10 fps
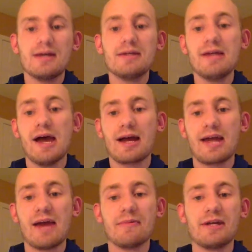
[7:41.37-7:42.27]
Yeah,
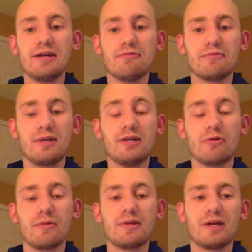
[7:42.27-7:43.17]
Cameron, he
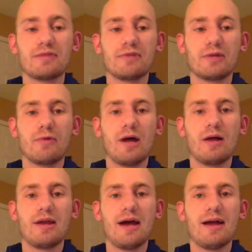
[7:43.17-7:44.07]
normally does really
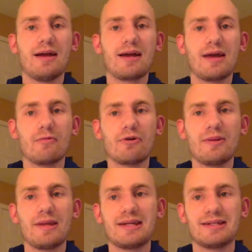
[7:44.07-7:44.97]
well. And we're
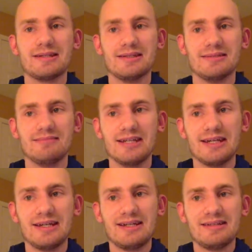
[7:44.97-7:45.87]
in like the
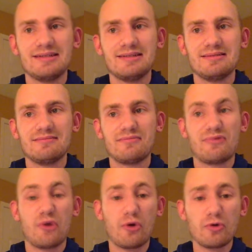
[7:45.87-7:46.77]

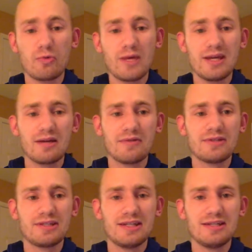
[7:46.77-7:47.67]
3rd week of the
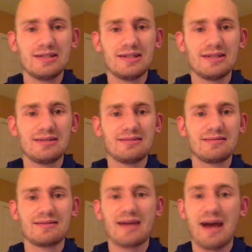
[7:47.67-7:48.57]

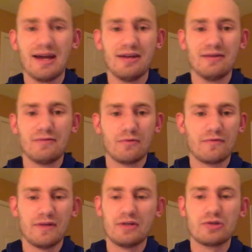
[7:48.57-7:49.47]
season, kind of. We're
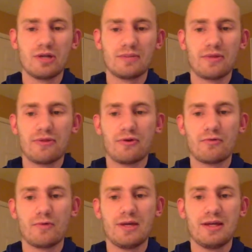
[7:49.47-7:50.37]
finishing up the
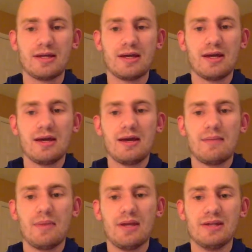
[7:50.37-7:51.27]
3rd week,
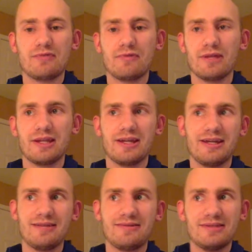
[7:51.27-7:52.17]
but it's really
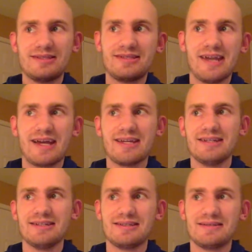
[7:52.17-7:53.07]
like the
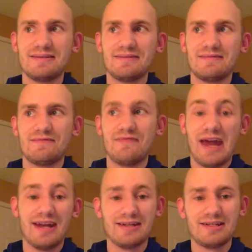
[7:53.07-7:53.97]
2nd
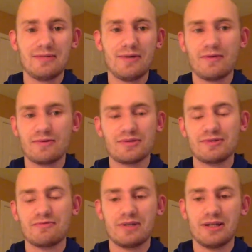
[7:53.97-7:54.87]
fantasy week, which
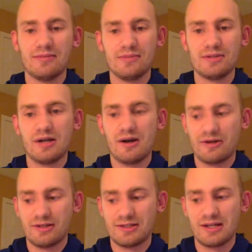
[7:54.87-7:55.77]
is really
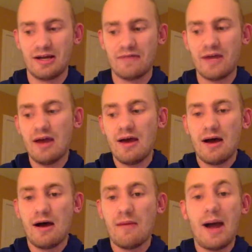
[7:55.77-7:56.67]
bizarre and stuff.
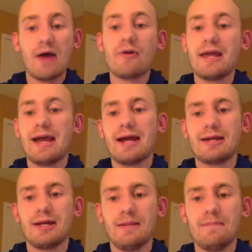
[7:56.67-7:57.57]
I would hang on
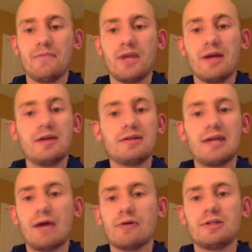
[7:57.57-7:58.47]
to him,
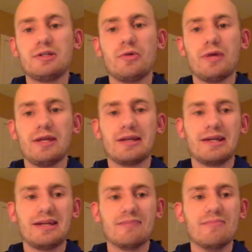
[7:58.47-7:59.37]
see how he's doing
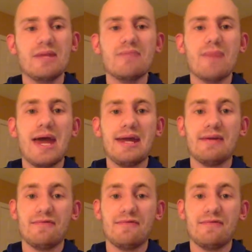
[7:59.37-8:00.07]
like mid-May.